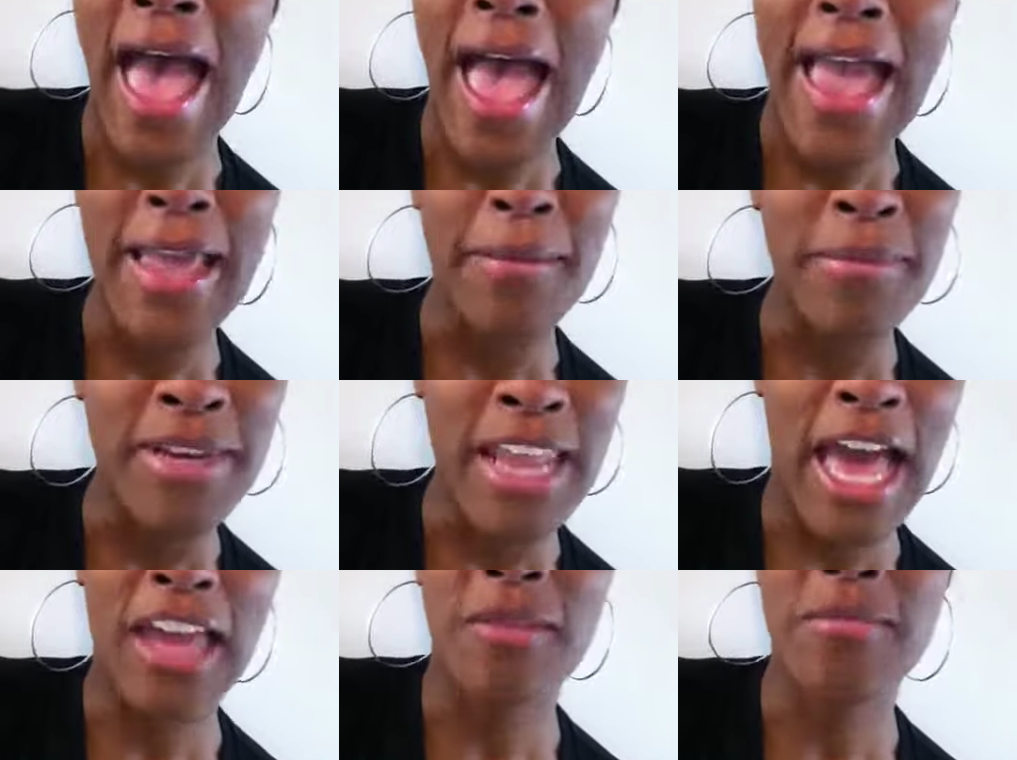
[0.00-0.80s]
I
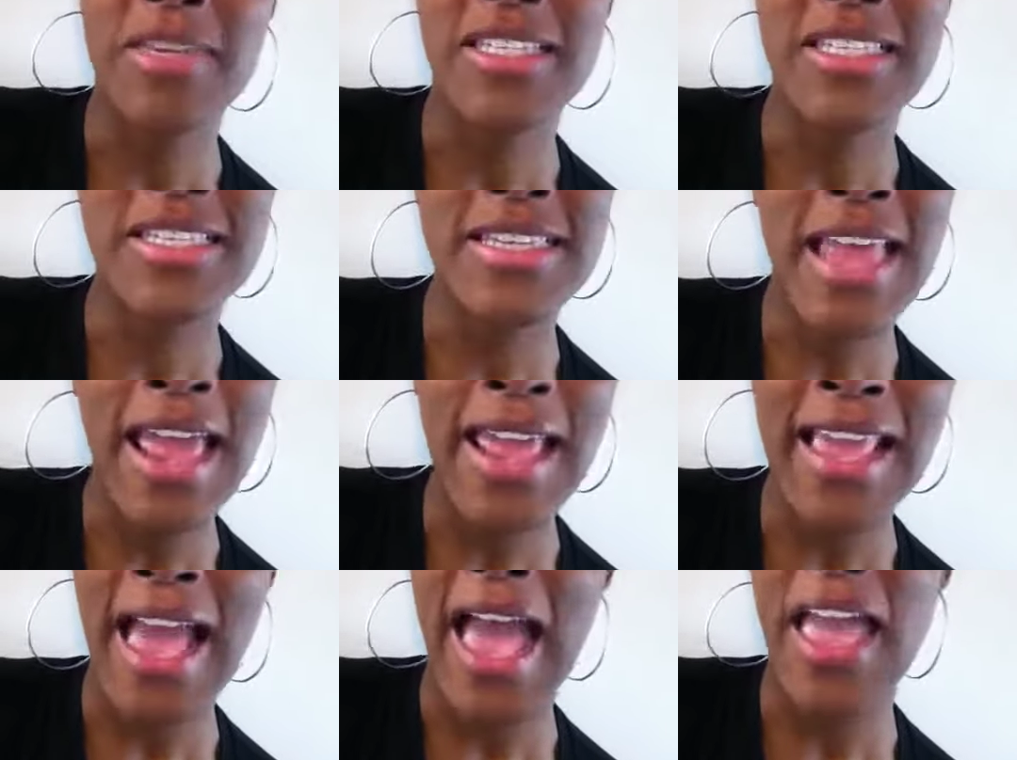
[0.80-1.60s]
am not a
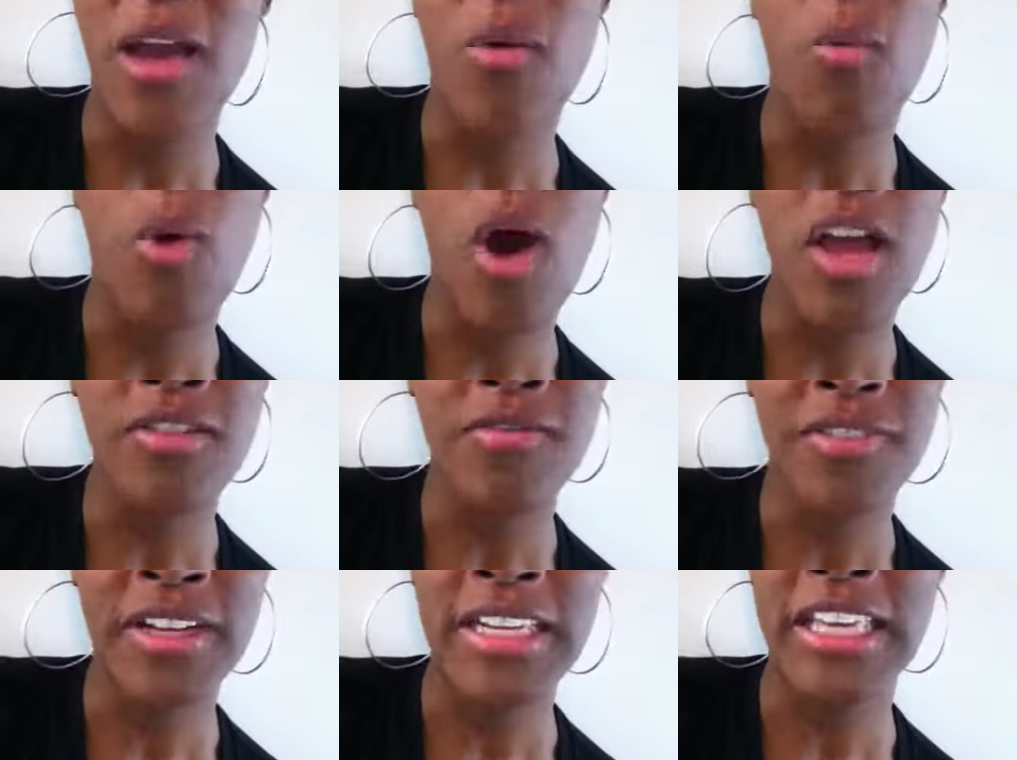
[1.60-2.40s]
mistake. I am
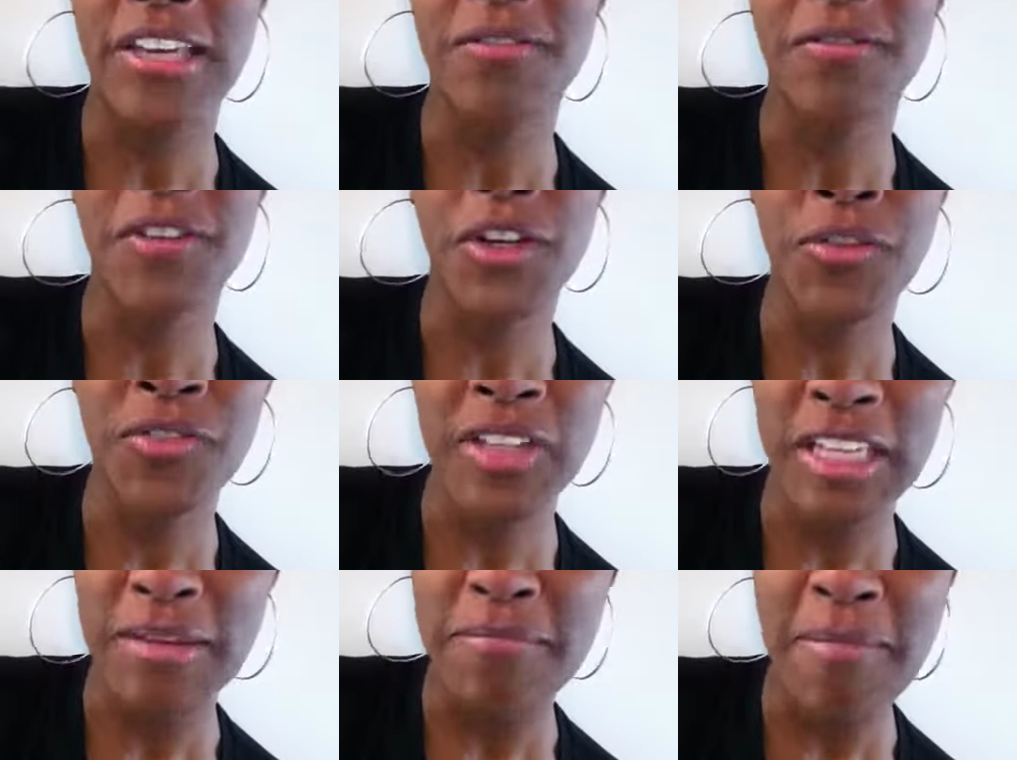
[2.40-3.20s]
wonderfully and
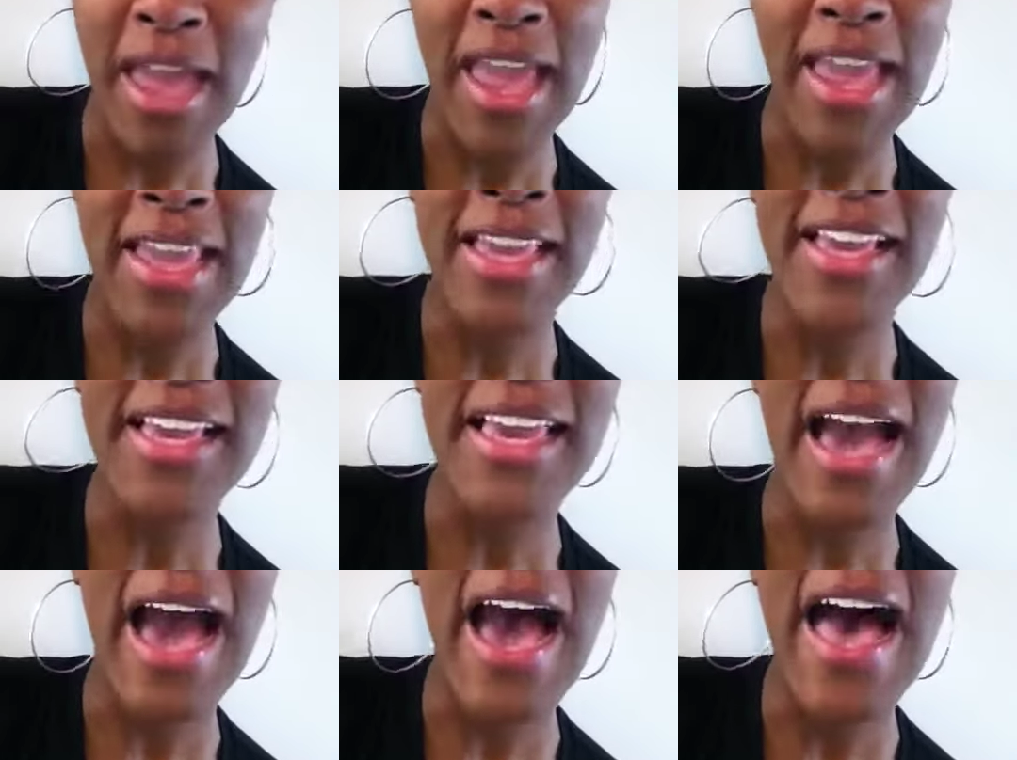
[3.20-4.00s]
fearfully
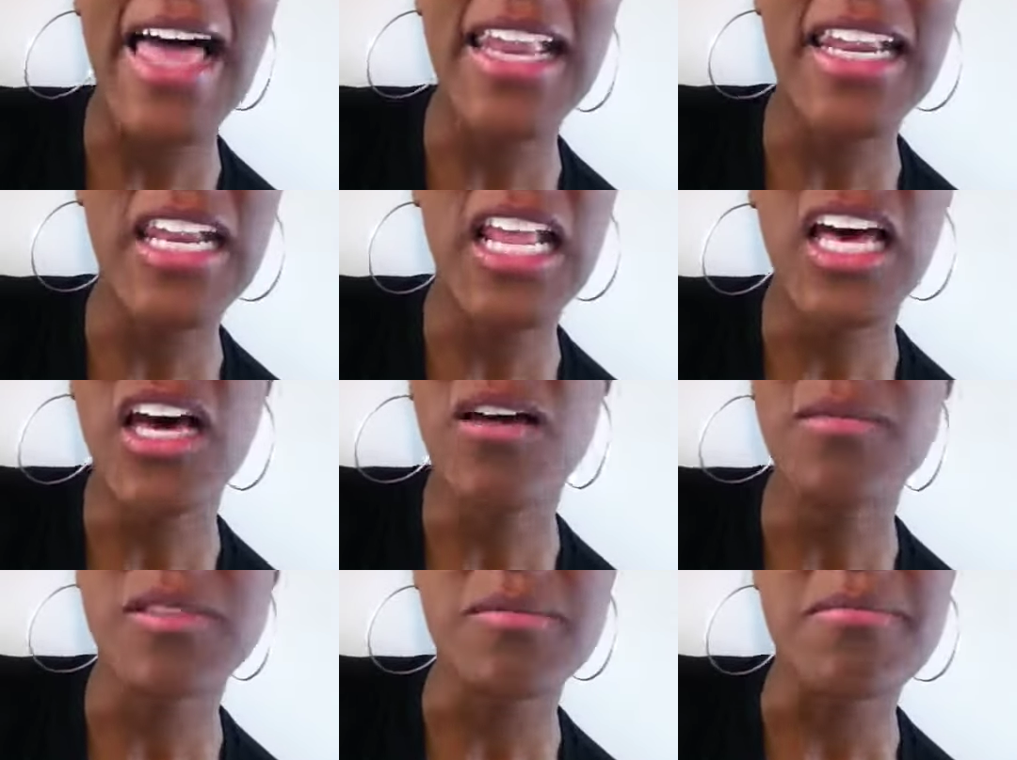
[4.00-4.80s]
made. God loves